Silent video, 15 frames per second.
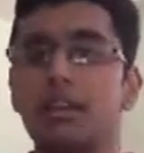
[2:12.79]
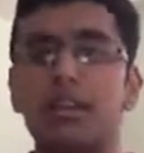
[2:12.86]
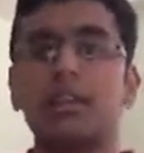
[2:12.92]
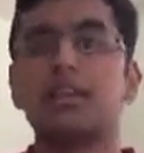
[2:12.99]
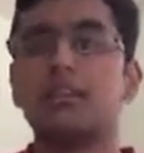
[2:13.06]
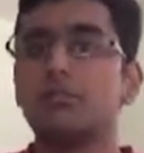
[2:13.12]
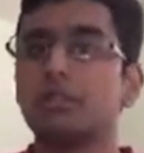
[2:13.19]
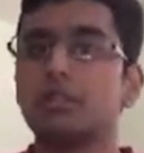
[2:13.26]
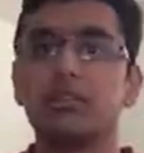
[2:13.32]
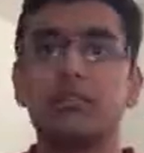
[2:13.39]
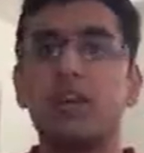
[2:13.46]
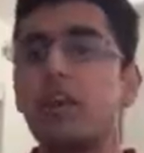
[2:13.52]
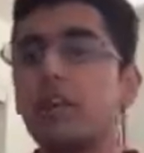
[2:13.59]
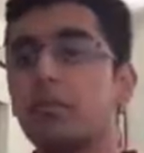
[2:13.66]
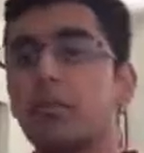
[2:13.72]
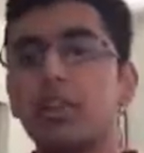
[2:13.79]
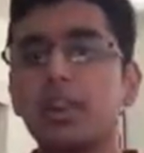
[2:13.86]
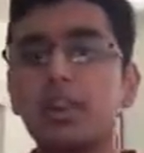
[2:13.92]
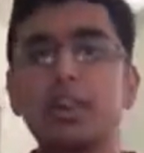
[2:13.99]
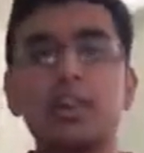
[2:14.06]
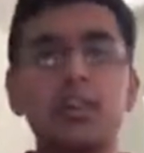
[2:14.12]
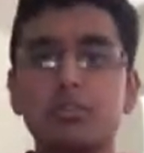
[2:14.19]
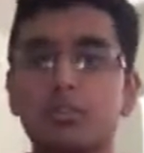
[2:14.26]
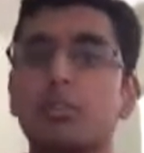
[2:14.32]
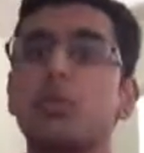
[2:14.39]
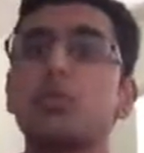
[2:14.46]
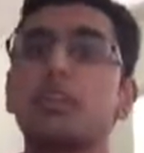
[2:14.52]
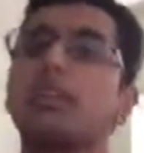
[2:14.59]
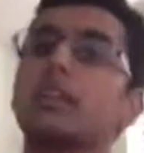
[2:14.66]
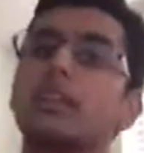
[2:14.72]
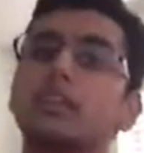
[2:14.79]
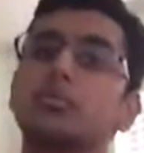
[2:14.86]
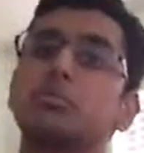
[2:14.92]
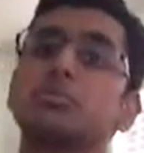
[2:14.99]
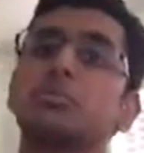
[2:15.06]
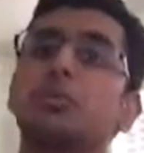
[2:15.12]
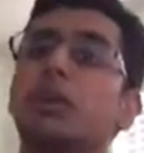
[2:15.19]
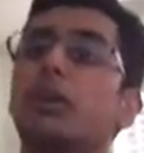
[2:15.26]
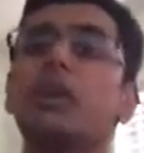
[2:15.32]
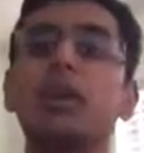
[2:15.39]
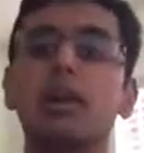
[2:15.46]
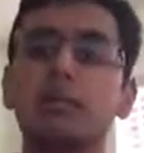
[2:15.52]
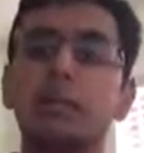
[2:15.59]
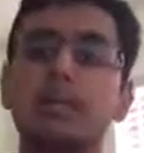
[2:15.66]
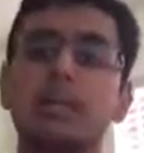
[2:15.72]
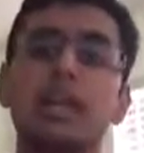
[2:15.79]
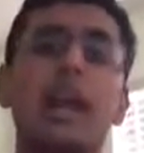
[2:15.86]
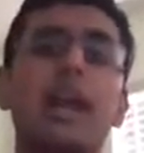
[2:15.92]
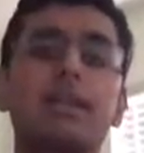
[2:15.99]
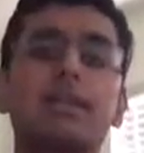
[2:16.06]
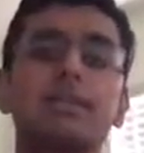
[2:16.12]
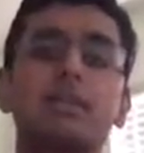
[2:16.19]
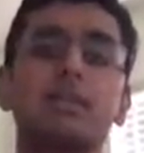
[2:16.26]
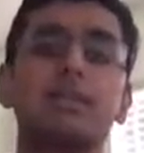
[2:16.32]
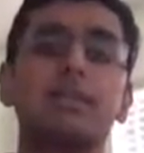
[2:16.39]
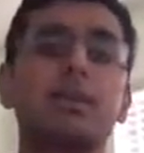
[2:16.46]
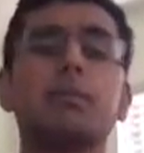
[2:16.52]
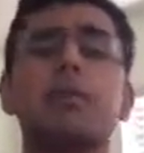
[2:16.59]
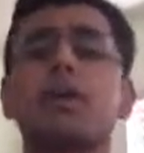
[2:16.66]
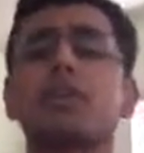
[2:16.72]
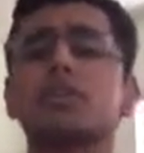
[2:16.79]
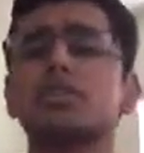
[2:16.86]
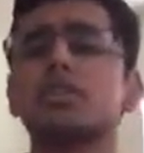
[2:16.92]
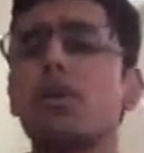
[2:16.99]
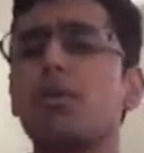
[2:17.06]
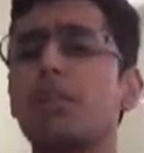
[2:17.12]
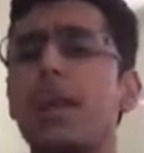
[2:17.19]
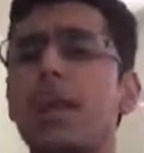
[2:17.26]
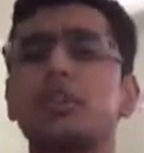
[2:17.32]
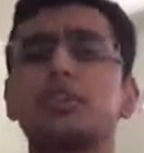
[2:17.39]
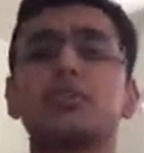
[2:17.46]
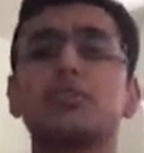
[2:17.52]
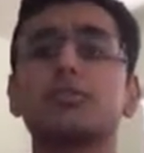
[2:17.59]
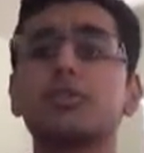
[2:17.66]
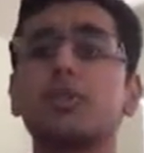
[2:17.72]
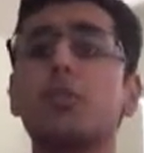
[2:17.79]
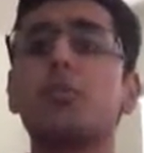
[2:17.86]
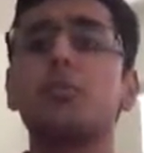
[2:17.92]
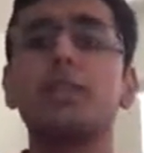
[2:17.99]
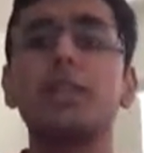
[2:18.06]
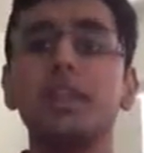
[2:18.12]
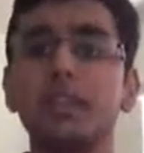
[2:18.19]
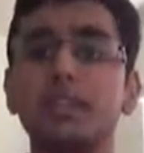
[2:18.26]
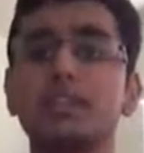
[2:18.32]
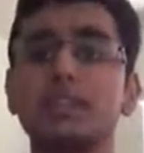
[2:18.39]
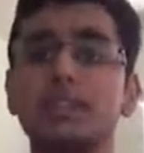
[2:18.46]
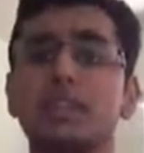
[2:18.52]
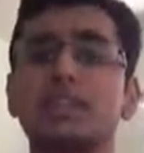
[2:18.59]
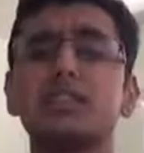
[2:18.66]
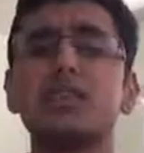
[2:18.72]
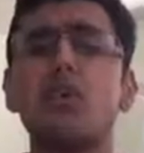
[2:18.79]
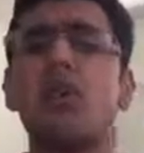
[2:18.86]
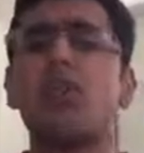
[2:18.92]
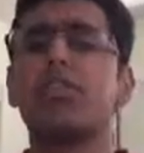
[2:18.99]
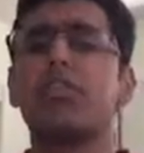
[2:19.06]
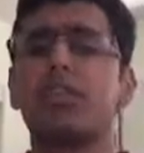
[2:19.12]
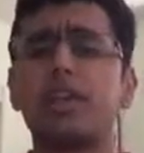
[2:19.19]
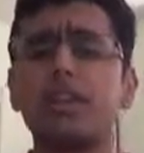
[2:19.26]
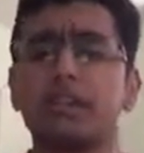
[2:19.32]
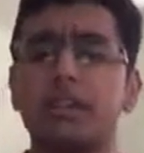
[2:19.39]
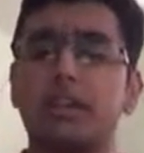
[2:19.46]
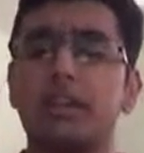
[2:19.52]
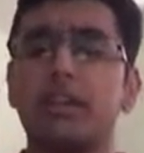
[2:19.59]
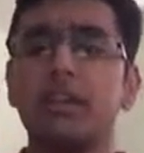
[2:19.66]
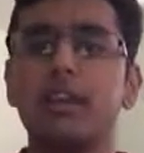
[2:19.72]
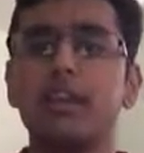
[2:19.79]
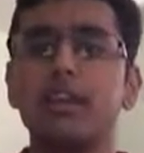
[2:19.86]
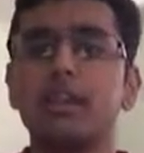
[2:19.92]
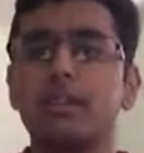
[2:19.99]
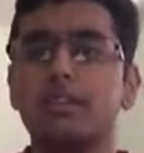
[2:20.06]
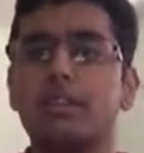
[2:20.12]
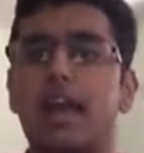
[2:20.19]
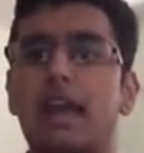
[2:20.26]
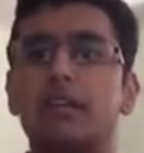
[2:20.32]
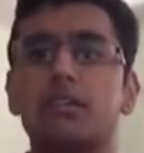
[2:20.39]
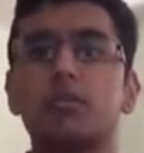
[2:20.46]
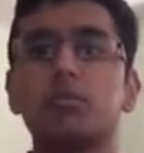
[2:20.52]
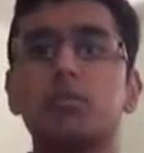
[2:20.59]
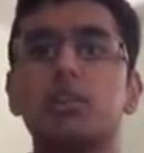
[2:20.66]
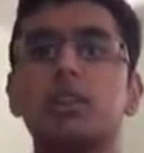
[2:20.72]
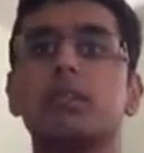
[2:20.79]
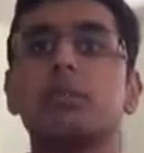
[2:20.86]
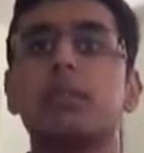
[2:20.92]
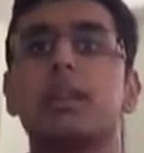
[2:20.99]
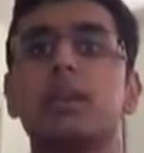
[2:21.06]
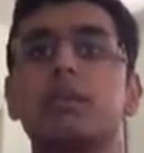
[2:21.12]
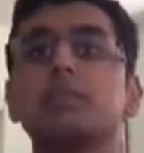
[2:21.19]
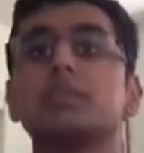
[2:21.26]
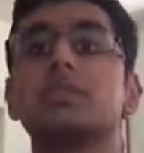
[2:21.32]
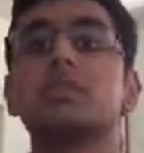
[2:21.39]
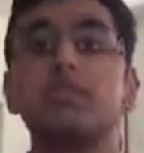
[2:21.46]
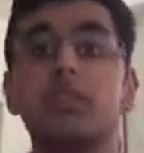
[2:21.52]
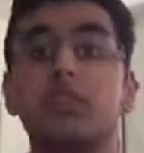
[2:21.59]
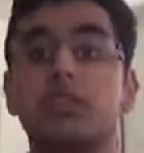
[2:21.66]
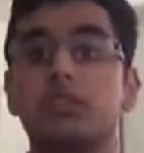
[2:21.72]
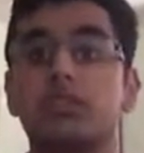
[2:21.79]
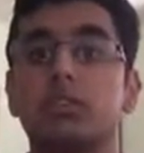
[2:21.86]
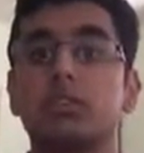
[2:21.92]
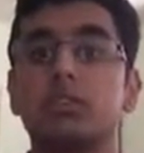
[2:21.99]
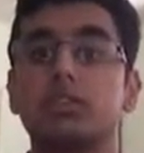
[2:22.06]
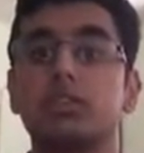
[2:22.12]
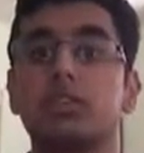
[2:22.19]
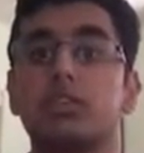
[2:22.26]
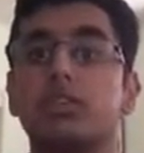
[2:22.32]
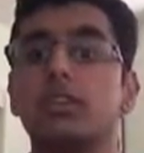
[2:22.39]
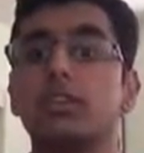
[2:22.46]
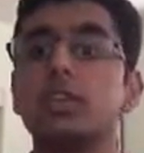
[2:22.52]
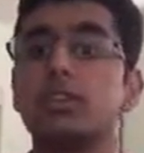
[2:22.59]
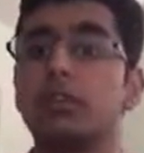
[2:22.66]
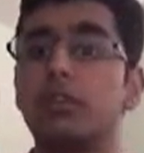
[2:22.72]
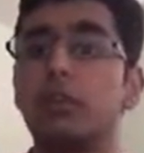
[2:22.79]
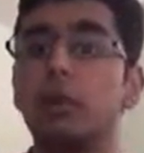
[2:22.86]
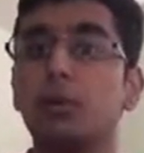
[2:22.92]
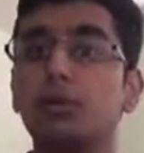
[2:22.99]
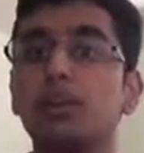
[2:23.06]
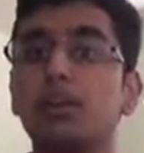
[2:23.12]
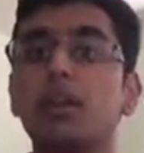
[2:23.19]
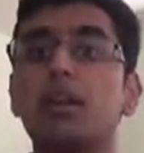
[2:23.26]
And with the viral marketing, you totally think this was real, because the actors in this film are so natural, so realistic, so authentic, that it really becomes difficult to discern this film